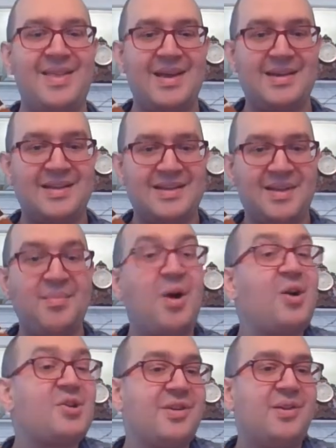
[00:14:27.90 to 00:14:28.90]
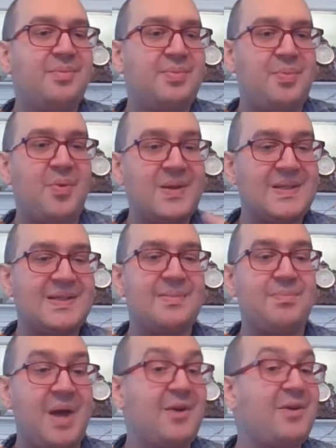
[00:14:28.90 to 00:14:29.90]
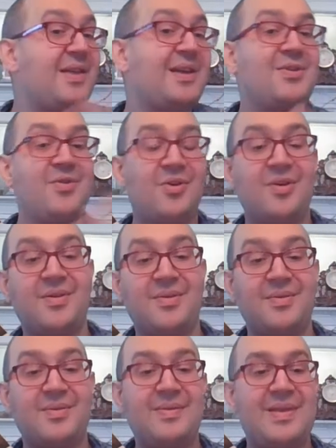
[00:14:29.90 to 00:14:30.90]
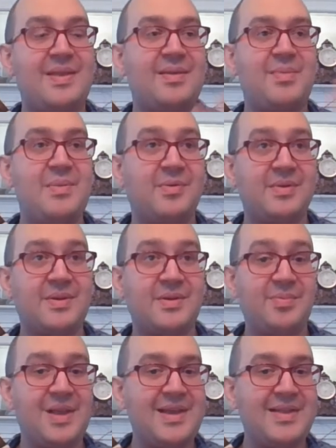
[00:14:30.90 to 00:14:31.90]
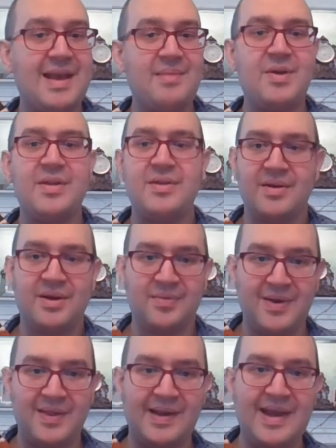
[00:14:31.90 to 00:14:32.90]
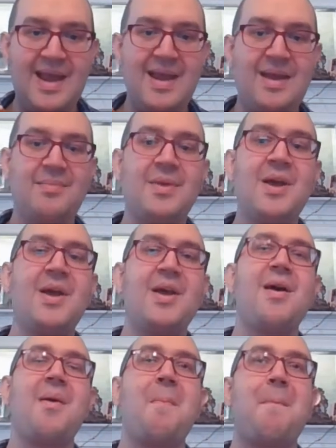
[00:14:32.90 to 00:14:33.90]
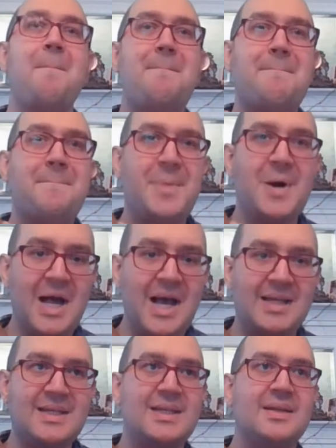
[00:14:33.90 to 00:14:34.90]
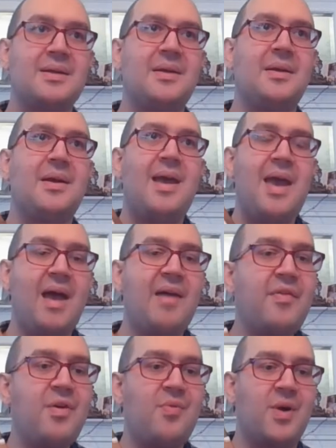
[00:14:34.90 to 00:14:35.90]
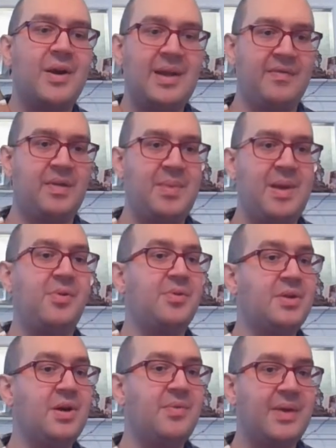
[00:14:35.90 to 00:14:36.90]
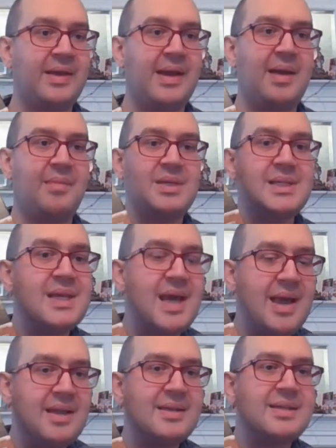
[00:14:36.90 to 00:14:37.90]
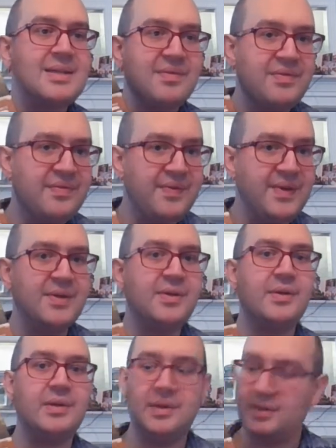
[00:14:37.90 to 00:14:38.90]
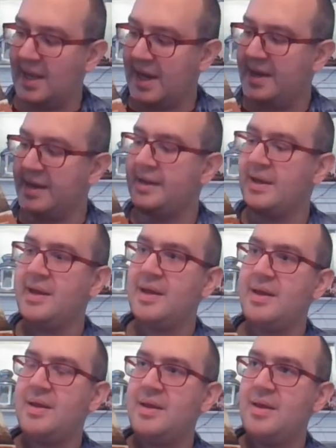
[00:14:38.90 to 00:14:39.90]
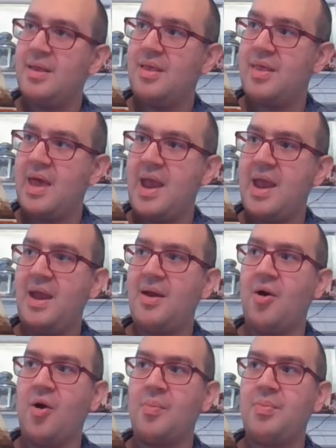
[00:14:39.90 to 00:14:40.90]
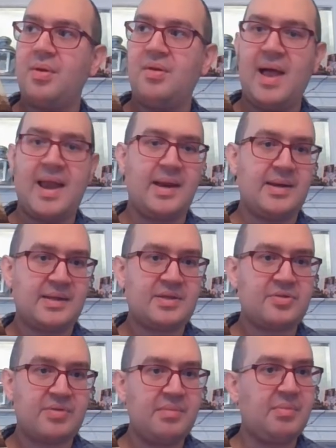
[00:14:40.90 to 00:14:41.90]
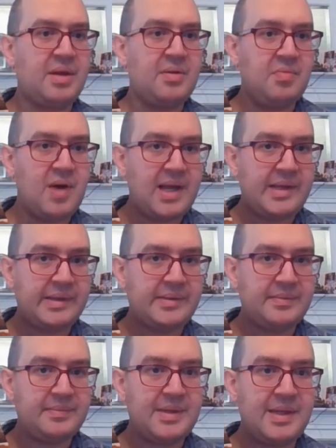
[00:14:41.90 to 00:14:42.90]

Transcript: things, the marginal points better than the people that you're playing the game with, you're going to win the game. But everyone, even the people who don't win the game, tend to feel like they are playing extremely well.